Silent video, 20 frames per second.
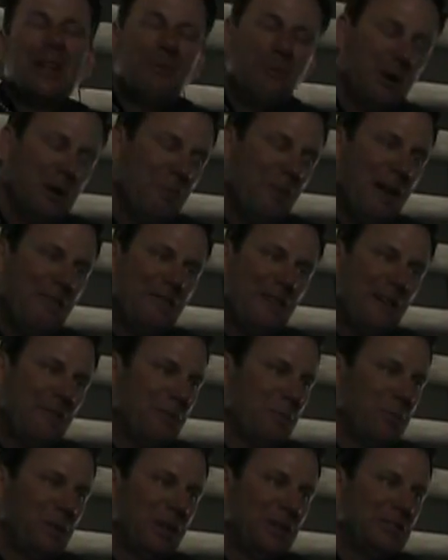One of my
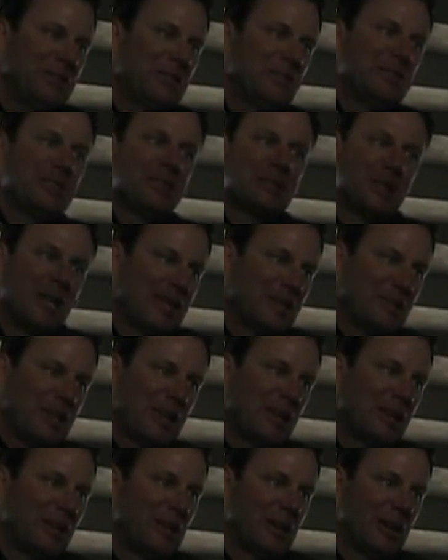favorite places is Lake
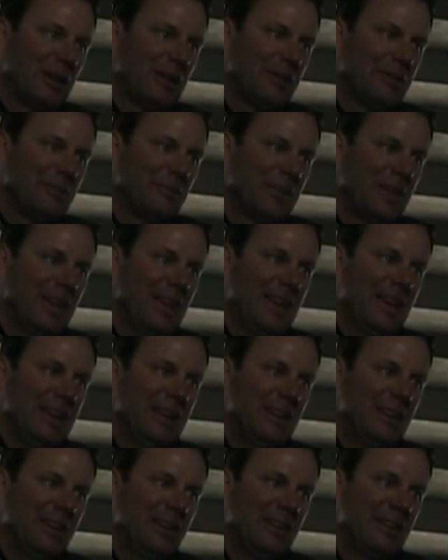St. Clair,
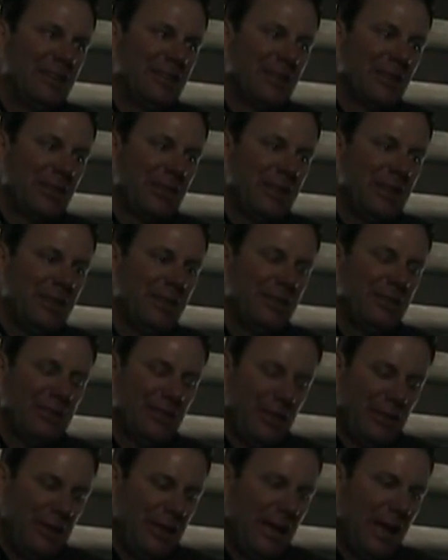and the
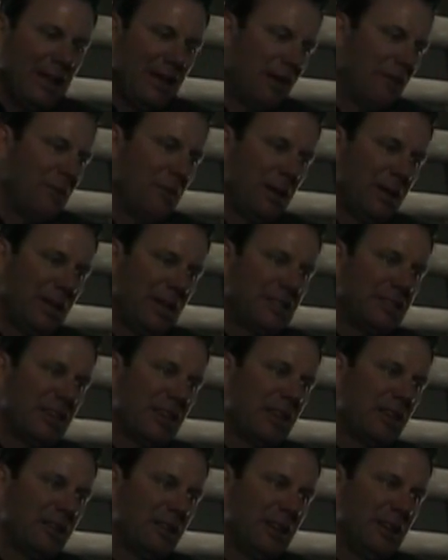thing I love about Lake
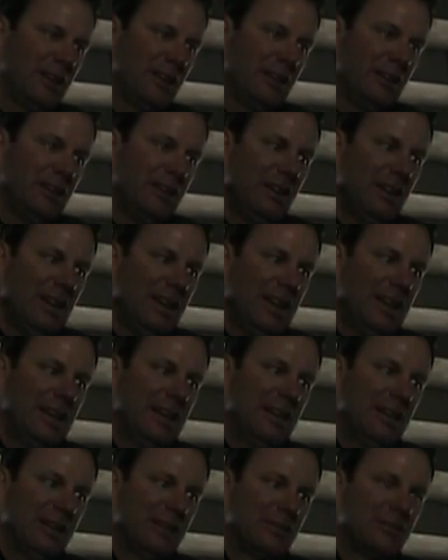St. Clair
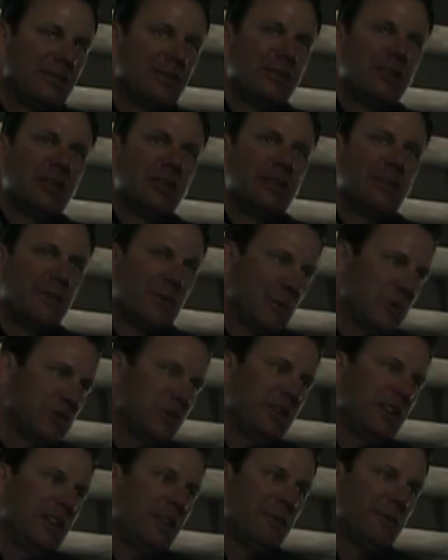is the
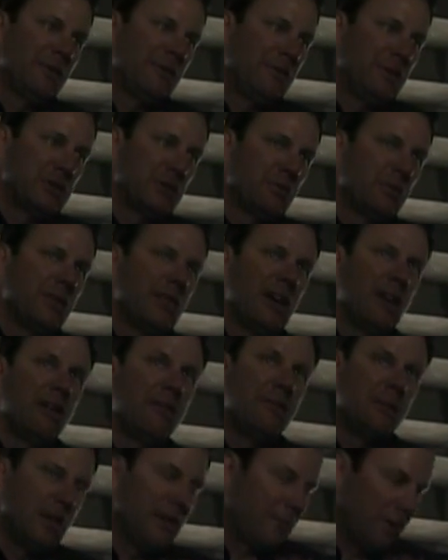diversity of the fishery there.
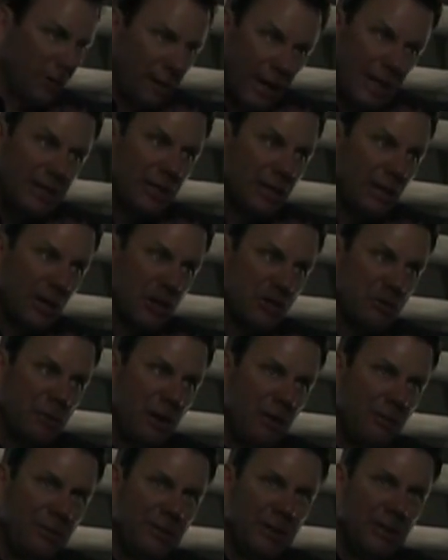If you like the
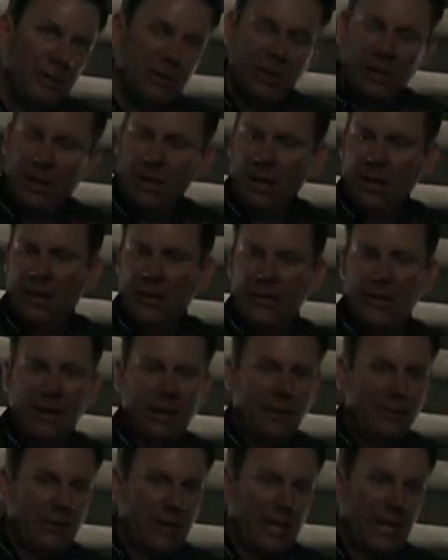largemouth fish,
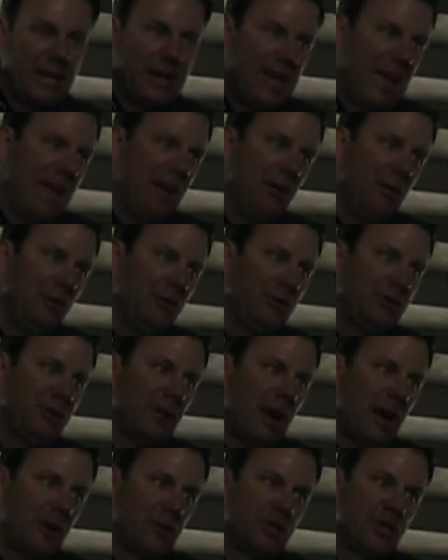the canals
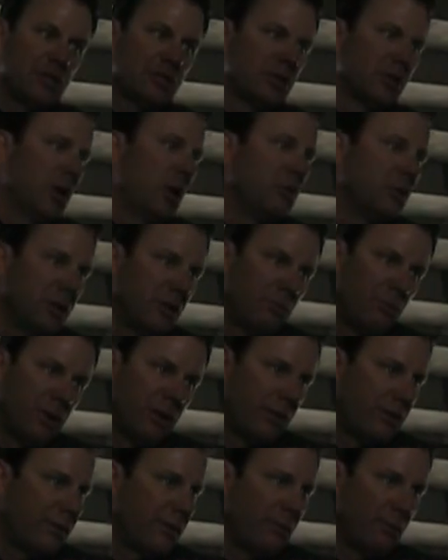are just loaded
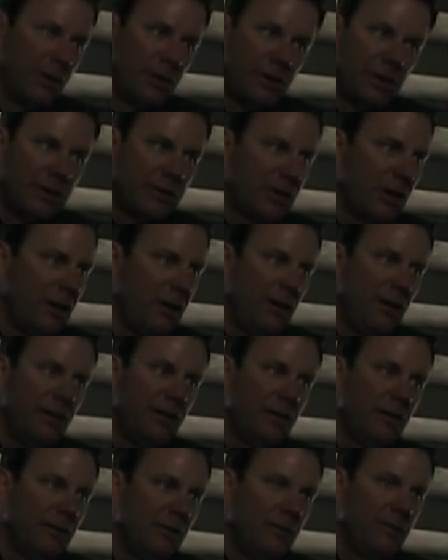with a
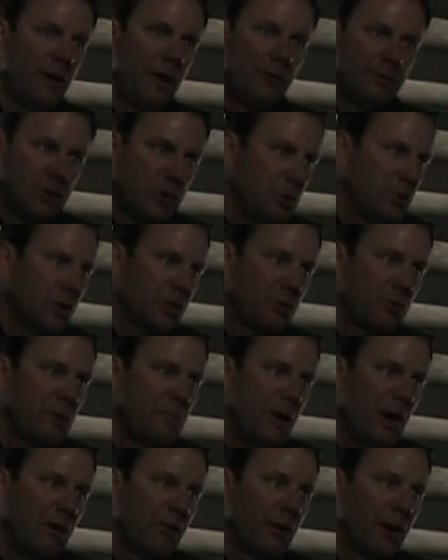ton of 2 to 3
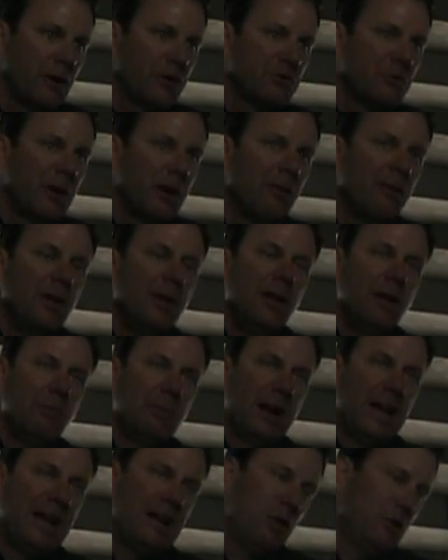pound largemouth.
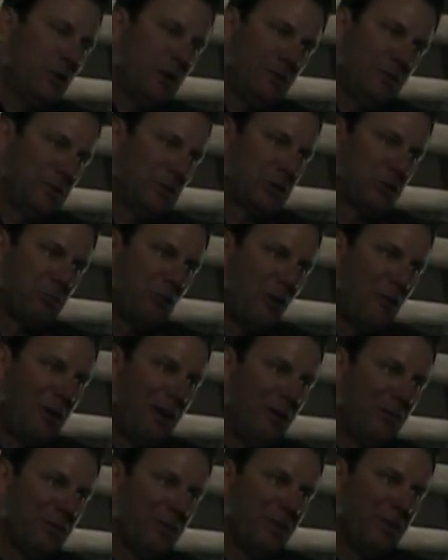But I go there for the
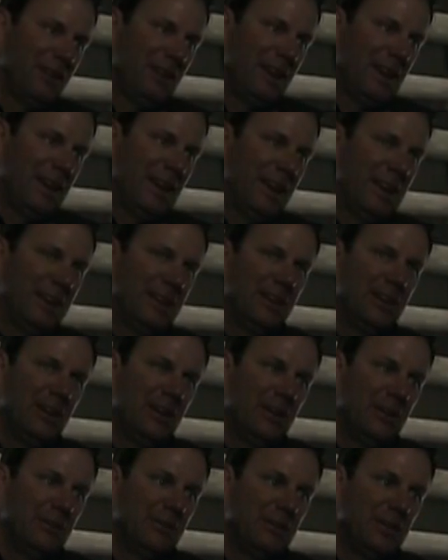smallmouth.
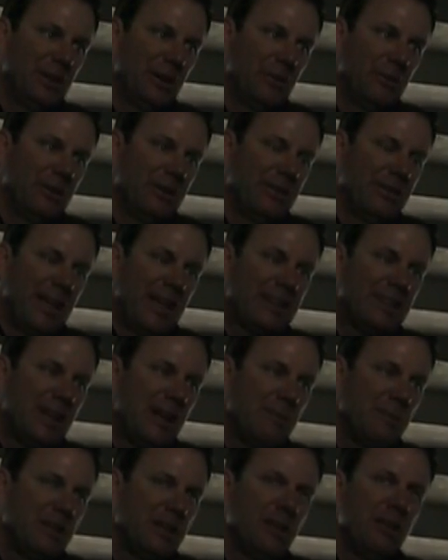And you know, that
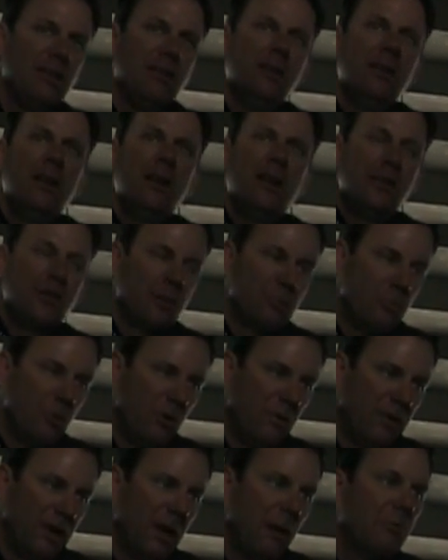time of the year, they're
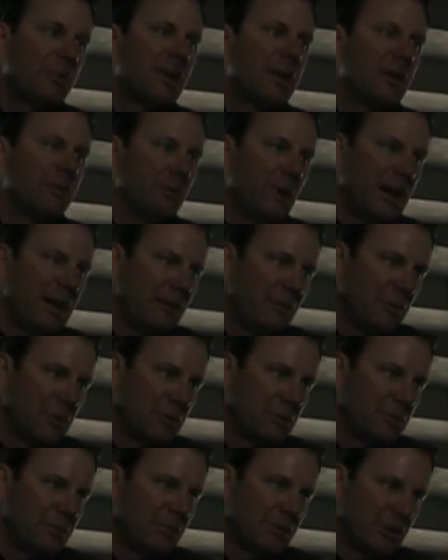moving up, getting ready
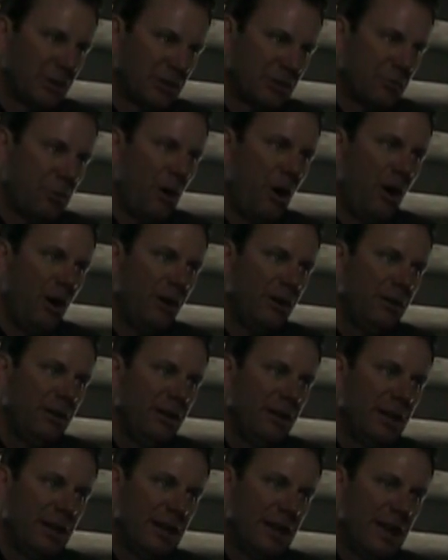to spawn
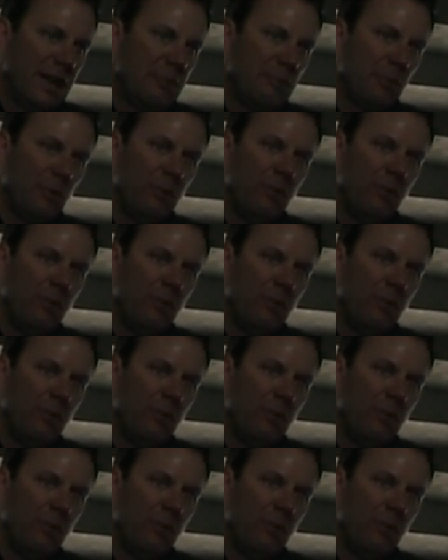in April.